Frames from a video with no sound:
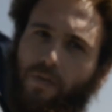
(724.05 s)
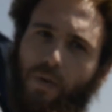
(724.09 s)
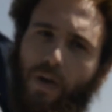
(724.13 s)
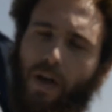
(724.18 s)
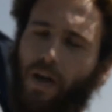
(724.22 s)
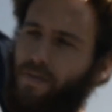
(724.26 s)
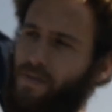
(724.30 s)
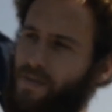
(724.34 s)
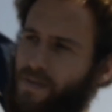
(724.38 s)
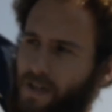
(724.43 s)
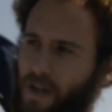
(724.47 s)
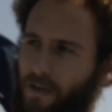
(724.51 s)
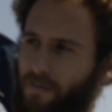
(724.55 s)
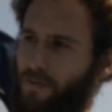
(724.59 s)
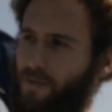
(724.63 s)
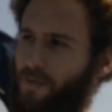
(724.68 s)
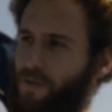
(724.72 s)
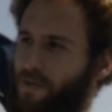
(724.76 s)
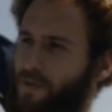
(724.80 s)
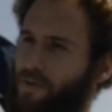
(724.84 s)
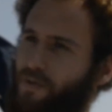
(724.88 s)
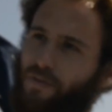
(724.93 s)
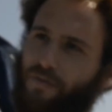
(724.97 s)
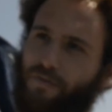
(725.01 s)
And we had several
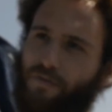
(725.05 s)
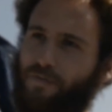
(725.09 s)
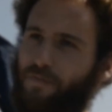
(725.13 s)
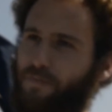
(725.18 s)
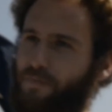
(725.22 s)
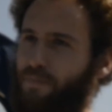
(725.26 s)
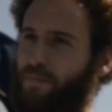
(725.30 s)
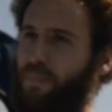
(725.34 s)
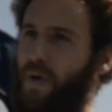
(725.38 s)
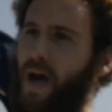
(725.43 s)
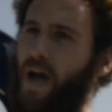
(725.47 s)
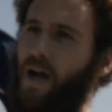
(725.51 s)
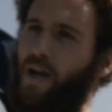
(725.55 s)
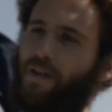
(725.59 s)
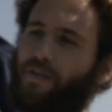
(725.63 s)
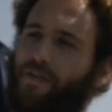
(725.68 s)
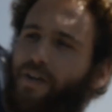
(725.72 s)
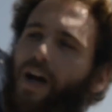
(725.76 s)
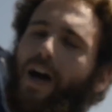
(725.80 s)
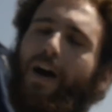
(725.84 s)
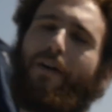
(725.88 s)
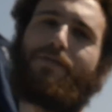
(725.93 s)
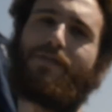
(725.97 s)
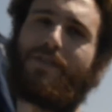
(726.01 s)
sort of
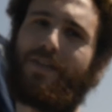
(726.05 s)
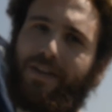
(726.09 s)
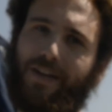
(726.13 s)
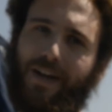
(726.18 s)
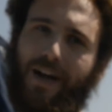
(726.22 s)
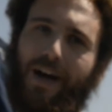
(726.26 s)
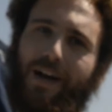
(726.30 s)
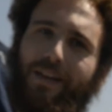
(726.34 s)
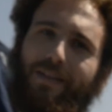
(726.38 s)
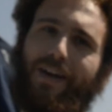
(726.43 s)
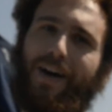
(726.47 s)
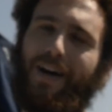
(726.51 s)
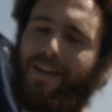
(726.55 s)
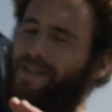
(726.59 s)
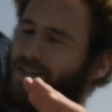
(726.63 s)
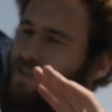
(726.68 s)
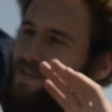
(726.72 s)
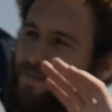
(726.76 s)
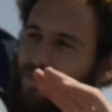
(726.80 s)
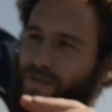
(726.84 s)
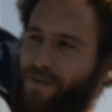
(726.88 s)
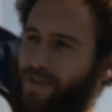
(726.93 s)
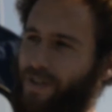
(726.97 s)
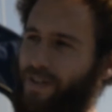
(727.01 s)
backdrafts and got lots
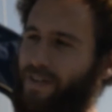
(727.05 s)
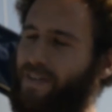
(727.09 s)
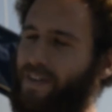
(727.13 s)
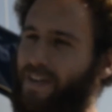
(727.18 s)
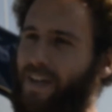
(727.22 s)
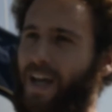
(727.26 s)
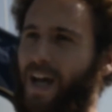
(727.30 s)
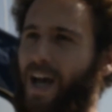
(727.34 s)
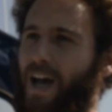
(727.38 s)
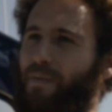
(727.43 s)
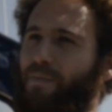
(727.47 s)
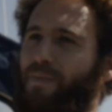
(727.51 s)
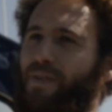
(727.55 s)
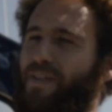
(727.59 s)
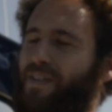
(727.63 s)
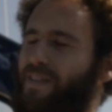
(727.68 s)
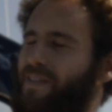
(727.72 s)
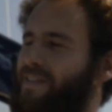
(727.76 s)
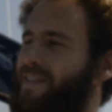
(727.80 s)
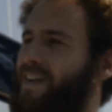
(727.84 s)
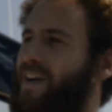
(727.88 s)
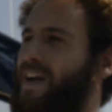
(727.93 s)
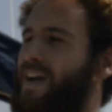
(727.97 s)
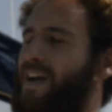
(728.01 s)
of soot in the cabin.
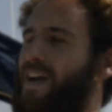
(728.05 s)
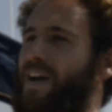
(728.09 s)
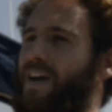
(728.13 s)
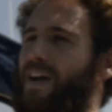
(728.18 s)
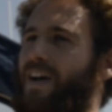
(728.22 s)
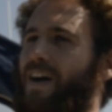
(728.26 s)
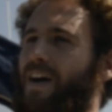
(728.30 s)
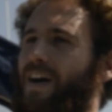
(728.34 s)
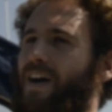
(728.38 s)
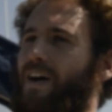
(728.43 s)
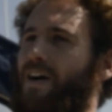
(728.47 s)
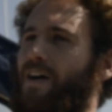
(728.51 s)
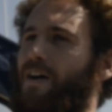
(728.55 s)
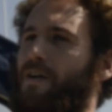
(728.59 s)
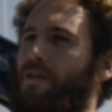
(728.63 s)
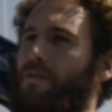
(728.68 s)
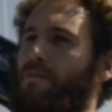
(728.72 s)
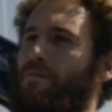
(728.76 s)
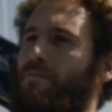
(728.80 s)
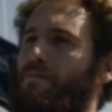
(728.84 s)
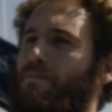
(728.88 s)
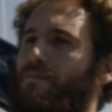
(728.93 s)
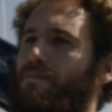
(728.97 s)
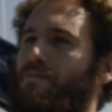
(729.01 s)

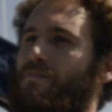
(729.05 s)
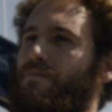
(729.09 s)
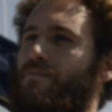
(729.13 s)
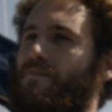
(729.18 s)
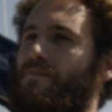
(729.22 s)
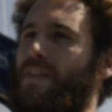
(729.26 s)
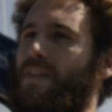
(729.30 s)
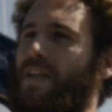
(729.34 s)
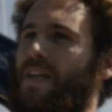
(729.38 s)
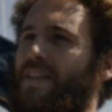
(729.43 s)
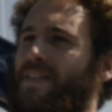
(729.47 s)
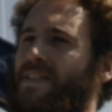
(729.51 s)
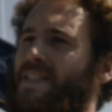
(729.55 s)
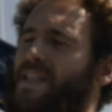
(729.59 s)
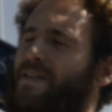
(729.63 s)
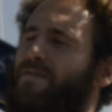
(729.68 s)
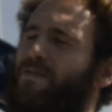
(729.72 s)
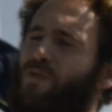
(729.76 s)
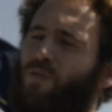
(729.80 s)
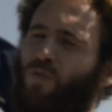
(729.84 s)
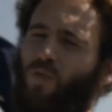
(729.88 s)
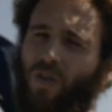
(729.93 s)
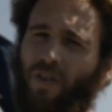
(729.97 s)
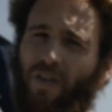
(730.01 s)
And it's
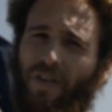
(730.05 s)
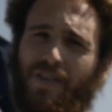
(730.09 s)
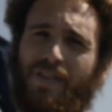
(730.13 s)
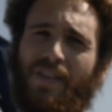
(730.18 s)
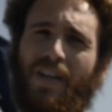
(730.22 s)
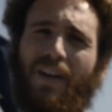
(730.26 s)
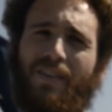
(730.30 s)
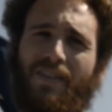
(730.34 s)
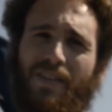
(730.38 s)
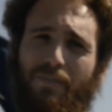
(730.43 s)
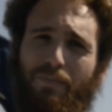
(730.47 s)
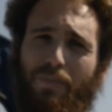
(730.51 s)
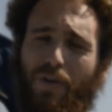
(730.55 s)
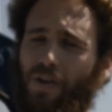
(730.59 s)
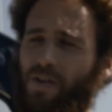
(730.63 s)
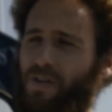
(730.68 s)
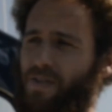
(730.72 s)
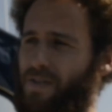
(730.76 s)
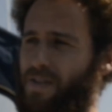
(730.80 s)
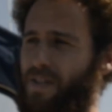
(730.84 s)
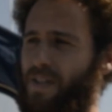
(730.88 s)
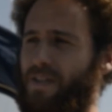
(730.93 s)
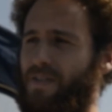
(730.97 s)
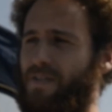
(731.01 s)
even worse because it
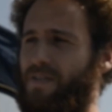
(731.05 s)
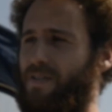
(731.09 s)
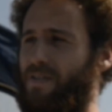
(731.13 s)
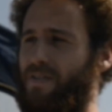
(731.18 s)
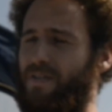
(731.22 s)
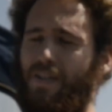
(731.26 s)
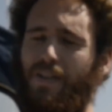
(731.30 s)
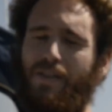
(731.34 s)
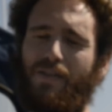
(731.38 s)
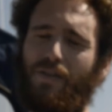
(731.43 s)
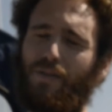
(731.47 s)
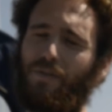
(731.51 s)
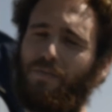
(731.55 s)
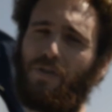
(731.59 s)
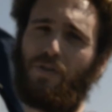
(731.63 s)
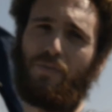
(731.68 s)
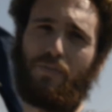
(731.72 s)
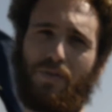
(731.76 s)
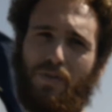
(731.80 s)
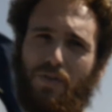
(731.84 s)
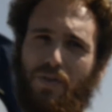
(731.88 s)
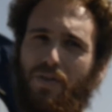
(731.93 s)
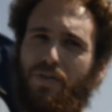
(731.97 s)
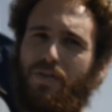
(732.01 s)
burns diesel, and diesel
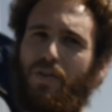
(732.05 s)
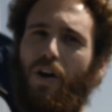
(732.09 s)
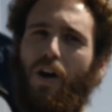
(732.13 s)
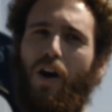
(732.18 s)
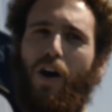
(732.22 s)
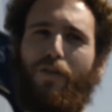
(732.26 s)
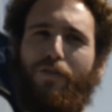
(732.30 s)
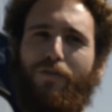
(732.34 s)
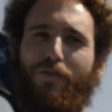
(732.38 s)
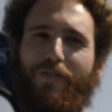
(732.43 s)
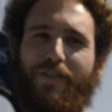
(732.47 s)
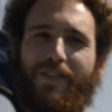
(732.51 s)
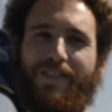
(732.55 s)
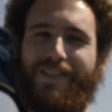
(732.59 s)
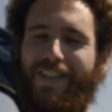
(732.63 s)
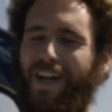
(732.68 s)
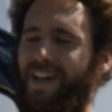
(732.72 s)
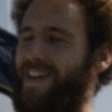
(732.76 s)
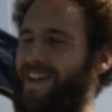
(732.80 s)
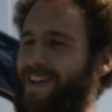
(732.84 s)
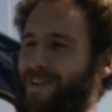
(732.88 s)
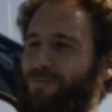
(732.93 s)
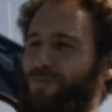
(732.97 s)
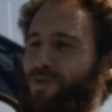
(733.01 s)
fumes are just awful. It's
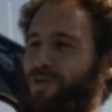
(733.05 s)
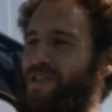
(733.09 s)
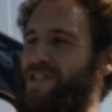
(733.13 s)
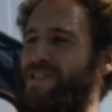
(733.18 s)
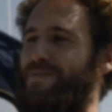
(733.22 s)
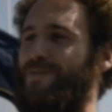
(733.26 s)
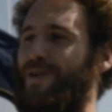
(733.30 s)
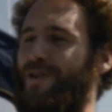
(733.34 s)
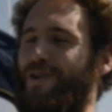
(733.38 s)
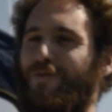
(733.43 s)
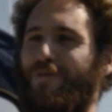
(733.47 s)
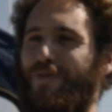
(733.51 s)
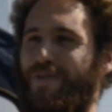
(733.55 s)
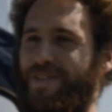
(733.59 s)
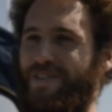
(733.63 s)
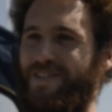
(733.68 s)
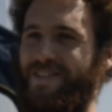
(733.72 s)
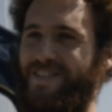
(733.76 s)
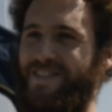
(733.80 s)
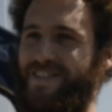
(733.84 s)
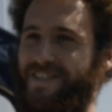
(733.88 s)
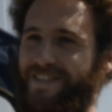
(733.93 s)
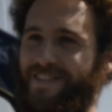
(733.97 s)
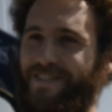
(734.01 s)
not like wood smoke, which
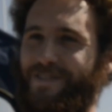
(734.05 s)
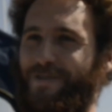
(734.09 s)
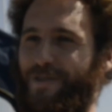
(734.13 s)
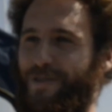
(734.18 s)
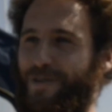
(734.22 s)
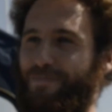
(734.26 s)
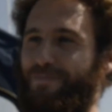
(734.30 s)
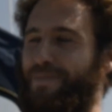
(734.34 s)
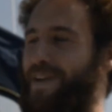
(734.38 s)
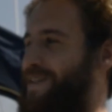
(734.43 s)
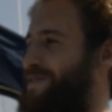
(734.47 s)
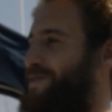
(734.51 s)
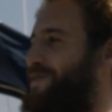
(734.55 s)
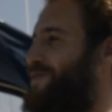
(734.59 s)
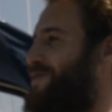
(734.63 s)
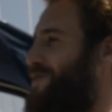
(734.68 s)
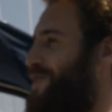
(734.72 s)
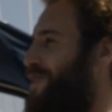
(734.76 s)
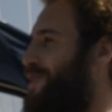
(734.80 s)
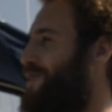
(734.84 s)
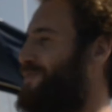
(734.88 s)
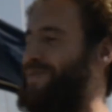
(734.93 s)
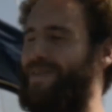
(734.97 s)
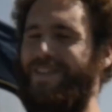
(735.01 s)
is sort of makes you
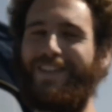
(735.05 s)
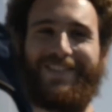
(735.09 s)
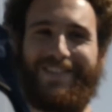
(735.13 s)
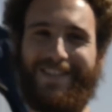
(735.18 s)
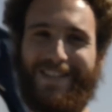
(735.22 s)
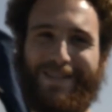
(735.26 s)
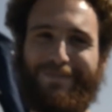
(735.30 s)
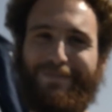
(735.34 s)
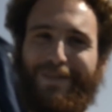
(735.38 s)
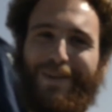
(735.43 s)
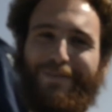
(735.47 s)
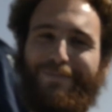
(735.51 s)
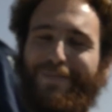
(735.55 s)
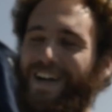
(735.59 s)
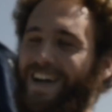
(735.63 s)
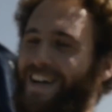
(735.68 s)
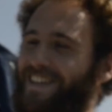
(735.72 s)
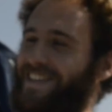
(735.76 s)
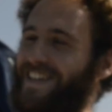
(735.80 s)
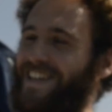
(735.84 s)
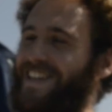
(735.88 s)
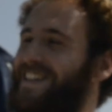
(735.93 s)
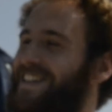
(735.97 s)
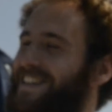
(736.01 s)
choke but doesn't smell
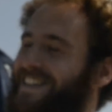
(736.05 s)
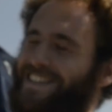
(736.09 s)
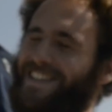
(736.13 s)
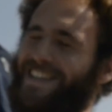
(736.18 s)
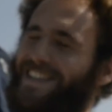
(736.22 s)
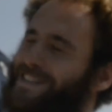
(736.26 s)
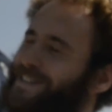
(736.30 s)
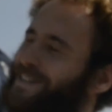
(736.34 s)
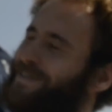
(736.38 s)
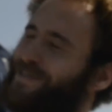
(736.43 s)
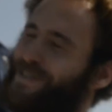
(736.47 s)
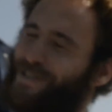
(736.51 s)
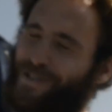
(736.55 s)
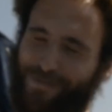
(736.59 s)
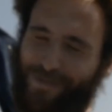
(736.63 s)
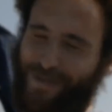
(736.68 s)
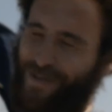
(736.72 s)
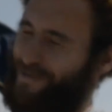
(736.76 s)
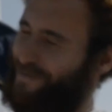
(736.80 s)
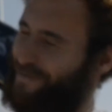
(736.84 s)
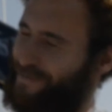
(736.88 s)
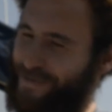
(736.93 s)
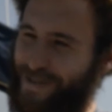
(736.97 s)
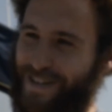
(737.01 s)
bad. The diesel fumes
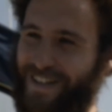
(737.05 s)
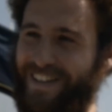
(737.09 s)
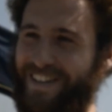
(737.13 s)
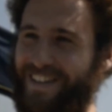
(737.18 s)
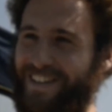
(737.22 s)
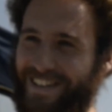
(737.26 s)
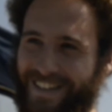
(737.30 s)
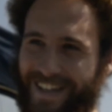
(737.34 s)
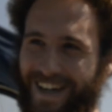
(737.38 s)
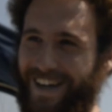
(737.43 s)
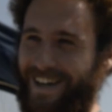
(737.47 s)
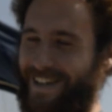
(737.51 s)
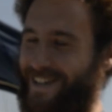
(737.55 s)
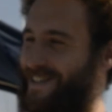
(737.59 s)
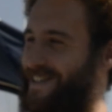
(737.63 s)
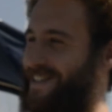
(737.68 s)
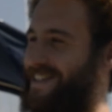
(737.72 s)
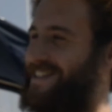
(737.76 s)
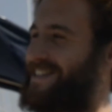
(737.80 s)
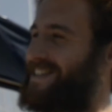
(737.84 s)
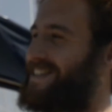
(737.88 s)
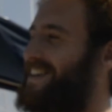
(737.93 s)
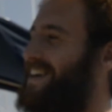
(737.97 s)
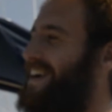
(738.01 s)
are really
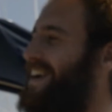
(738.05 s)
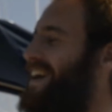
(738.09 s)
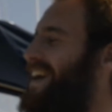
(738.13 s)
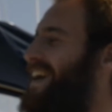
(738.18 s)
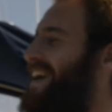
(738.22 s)
noxious.